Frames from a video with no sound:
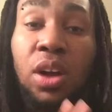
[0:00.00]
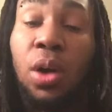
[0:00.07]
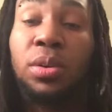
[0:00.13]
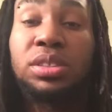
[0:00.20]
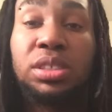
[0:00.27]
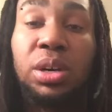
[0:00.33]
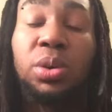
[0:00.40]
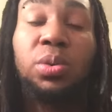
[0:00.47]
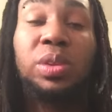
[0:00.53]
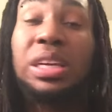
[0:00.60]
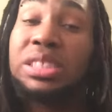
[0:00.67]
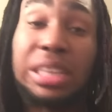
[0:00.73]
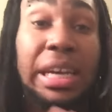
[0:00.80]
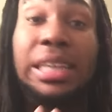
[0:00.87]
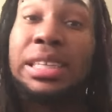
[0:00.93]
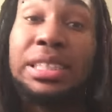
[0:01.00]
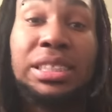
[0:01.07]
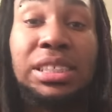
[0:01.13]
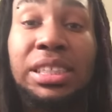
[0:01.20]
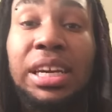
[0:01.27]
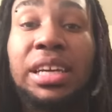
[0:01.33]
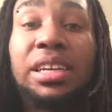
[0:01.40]
Naruto, let's end
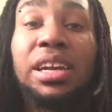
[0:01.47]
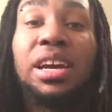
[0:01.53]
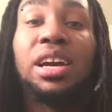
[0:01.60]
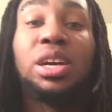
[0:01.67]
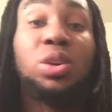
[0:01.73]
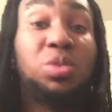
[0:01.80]
this shit.